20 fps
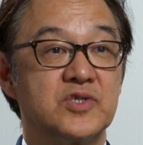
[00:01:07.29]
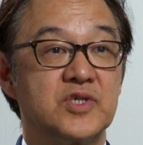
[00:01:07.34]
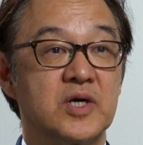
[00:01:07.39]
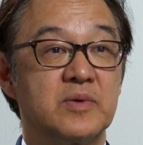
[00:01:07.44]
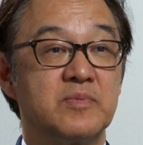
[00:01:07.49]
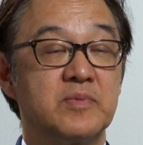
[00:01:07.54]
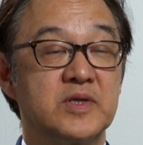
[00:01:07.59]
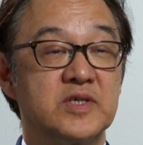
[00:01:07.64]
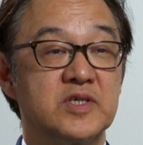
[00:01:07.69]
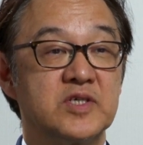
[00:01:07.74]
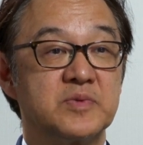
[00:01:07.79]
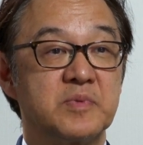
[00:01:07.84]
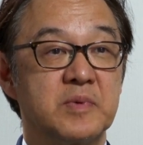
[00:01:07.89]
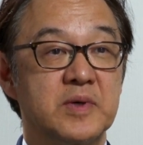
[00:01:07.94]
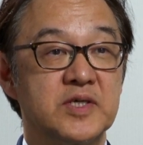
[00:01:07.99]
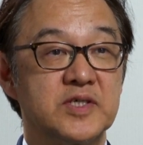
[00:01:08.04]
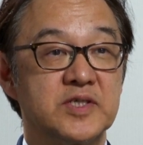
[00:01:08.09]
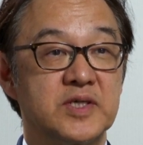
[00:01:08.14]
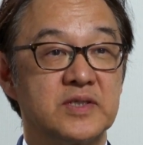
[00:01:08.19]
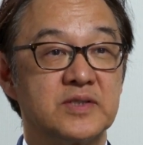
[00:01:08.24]
Japanese
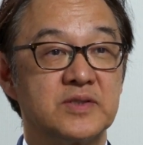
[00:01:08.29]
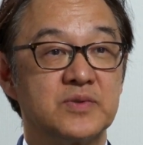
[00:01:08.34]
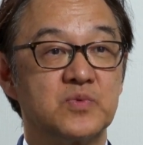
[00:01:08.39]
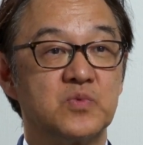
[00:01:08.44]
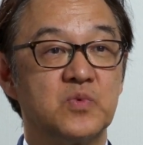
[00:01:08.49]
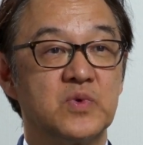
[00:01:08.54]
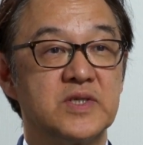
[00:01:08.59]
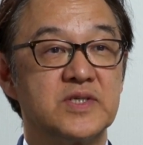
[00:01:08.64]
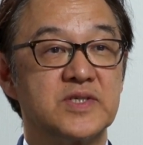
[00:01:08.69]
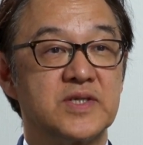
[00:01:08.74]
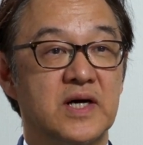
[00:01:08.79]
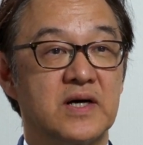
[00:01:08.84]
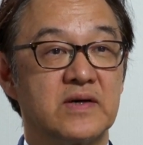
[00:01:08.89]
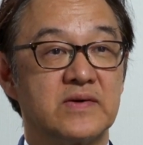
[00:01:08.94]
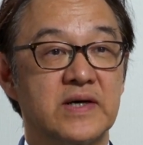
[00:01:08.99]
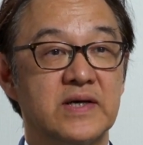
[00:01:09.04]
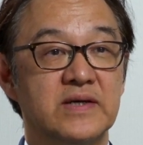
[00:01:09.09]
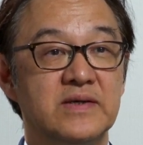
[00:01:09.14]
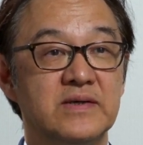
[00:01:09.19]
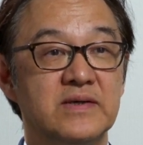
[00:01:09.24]
patients with
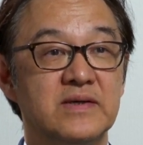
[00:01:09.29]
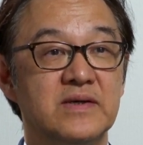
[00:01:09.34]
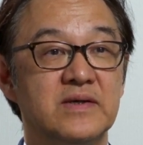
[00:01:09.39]
RA